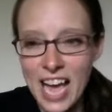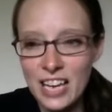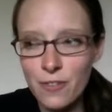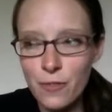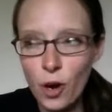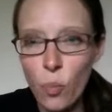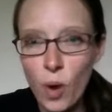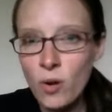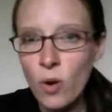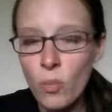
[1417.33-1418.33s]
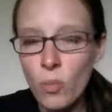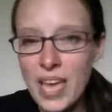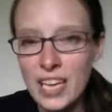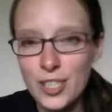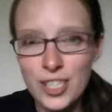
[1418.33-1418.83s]
And for one whole
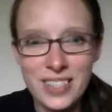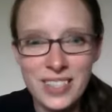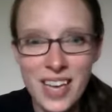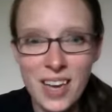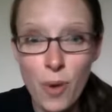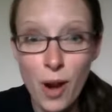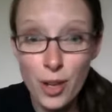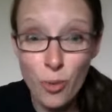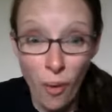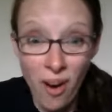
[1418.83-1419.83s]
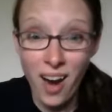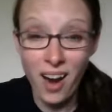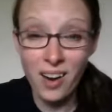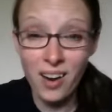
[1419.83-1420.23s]
week, just see where you are.